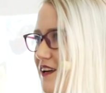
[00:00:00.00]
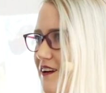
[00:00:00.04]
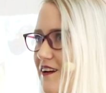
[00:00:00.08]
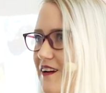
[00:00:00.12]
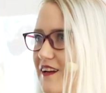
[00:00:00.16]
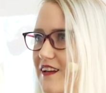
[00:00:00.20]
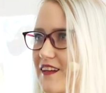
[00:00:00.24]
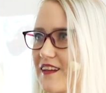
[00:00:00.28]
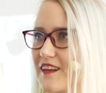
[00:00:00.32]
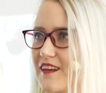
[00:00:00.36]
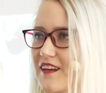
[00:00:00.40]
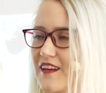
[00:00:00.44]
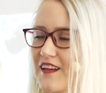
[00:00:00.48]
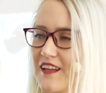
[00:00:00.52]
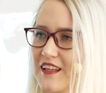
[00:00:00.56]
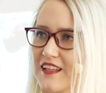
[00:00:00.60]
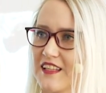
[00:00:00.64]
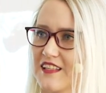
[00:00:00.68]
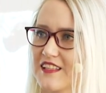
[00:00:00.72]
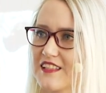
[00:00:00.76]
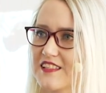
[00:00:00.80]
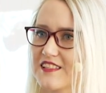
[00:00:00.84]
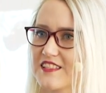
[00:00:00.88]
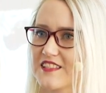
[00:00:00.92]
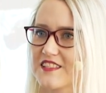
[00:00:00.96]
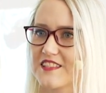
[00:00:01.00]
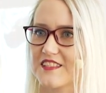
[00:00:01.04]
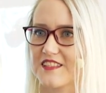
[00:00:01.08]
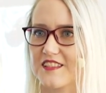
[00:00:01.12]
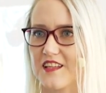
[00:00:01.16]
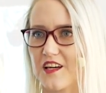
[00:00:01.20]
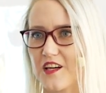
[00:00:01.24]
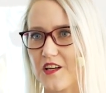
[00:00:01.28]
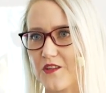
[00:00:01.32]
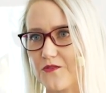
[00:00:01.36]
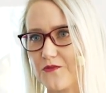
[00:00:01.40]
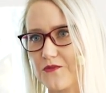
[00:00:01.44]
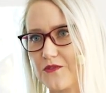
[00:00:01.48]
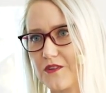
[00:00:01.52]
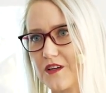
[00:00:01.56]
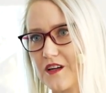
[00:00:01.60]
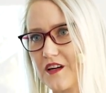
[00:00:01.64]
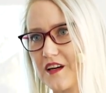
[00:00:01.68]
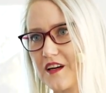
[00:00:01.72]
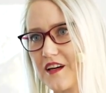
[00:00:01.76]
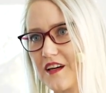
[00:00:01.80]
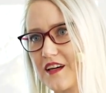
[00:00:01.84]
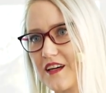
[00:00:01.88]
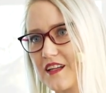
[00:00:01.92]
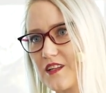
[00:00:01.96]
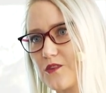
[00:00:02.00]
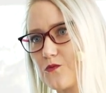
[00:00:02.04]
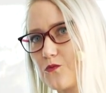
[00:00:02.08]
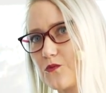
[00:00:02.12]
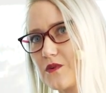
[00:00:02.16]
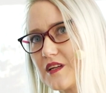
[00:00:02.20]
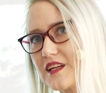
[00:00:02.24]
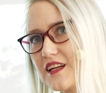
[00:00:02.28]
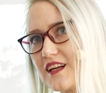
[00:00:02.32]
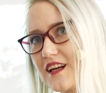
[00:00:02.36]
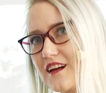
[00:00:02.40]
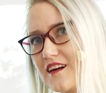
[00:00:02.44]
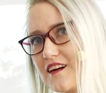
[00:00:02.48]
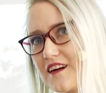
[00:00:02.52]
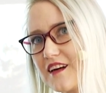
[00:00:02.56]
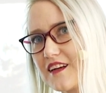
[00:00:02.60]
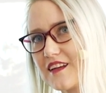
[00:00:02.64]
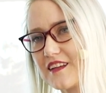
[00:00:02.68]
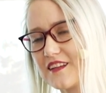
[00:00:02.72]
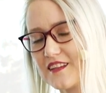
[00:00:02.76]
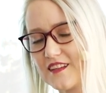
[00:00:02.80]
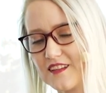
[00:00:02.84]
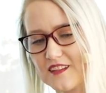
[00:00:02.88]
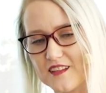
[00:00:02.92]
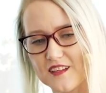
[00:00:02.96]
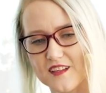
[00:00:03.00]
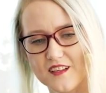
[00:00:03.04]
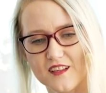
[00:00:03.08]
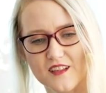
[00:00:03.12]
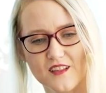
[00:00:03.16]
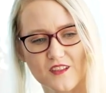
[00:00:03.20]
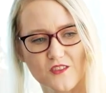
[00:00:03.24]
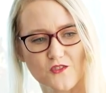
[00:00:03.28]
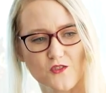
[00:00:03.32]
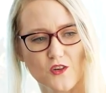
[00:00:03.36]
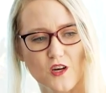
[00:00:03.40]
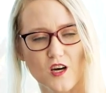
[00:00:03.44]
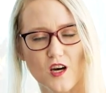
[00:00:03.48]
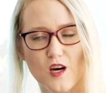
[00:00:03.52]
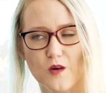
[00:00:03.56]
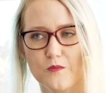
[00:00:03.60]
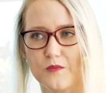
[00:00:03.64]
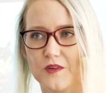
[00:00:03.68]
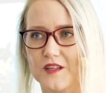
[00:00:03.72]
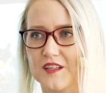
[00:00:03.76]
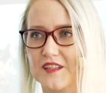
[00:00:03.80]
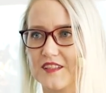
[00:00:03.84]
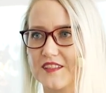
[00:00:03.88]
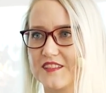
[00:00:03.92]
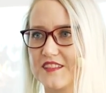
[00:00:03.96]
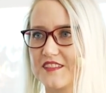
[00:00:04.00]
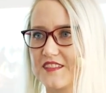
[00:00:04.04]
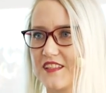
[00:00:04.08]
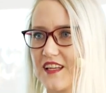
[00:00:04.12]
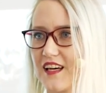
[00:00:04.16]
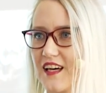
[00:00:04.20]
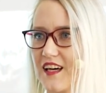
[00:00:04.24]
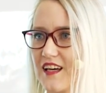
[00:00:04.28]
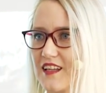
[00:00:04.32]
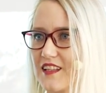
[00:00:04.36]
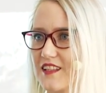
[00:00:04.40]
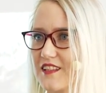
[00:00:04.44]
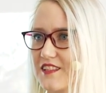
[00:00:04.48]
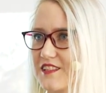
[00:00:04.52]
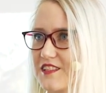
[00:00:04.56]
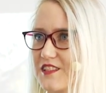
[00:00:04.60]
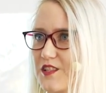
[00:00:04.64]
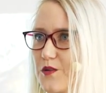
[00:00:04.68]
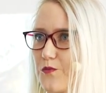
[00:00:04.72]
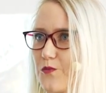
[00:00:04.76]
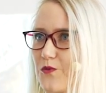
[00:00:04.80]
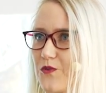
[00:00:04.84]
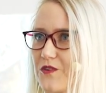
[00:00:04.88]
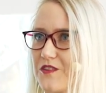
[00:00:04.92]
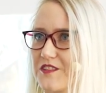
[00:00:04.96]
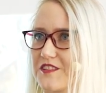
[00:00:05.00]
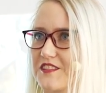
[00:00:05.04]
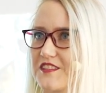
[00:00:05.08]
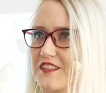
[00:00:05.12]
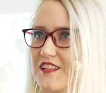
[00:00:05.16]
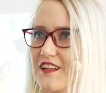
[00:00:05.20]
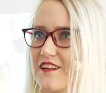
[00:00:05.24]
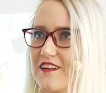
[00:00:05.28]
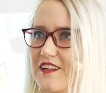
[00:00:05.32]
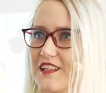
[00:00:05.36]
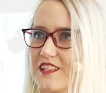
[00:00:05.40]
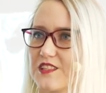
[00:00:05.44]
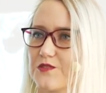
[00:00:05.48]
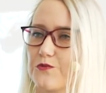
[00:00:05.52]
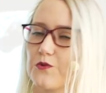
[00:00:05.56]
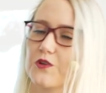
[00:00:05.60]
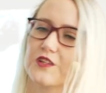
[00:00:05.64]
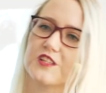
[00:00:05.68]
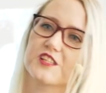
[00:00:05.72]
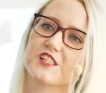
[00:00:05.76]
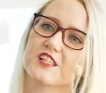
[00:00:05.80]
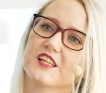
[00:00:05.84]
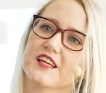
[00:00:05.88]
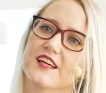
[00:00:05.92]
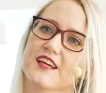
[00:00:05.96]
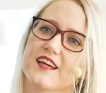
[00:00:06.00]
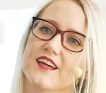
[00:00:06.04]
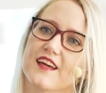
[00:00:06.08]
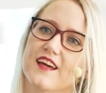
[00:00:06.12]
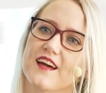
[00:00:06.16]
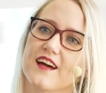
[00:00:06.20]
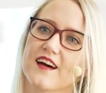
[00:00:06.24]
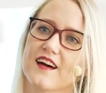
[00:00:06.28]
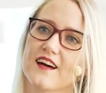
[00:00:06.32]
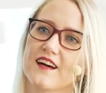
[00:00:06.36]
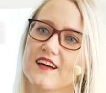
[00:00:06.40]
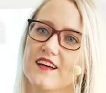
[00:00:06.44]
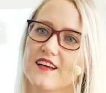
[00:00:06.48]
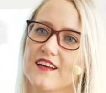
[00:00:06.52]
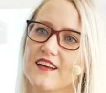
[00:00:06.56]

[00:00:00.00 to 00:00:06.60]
like sci-fi and we like dramas, and some of us likes watching